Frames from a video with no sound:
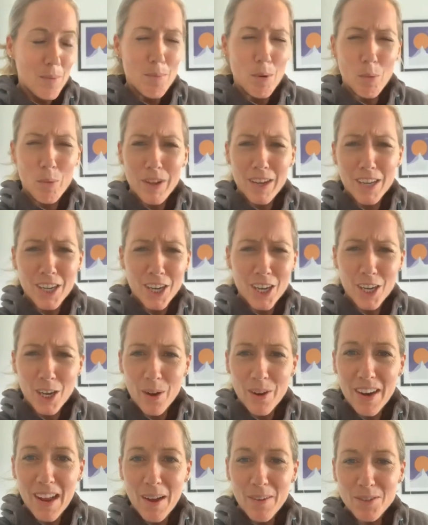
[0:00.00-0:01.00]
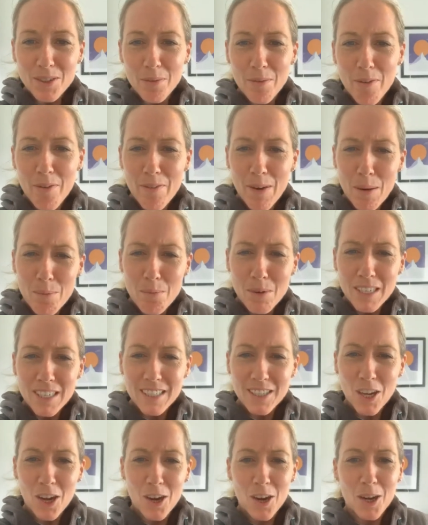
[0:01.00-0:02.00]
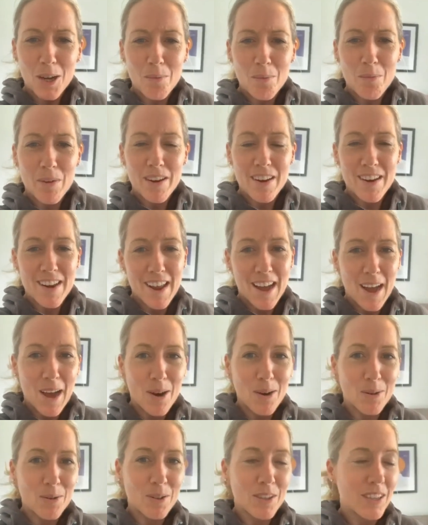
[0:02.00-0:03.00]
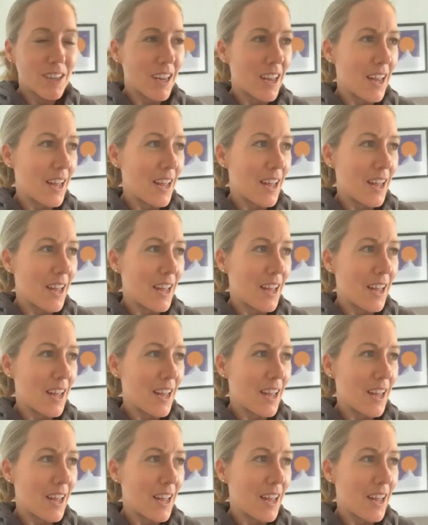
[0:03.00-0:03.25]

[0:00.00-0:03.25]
but we're going to go and have some family time now,